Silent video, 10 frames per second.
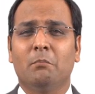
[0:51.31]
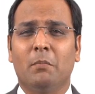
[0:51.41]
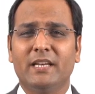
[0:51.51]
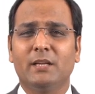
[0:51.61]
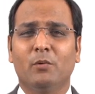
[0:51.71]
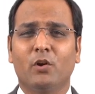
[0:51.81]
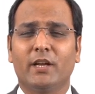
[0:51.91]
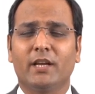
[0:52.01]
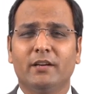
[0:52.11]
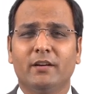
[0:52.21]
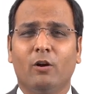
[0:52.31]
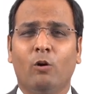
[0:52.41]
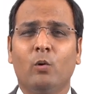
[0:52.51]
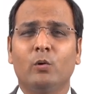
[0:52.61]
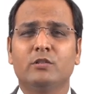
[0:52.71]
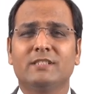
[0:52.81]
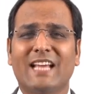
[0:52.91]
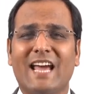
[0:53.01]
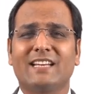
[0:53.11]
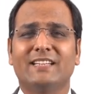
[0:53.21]
Monday morning or
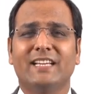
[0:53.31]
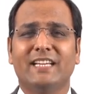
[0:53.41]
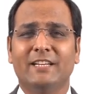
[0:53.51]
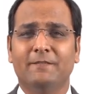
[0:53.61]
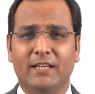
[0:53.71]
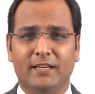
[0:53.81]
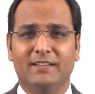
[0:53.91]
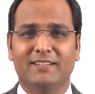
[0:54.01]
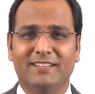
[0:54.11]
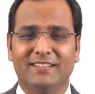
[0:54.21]
Saturday evening?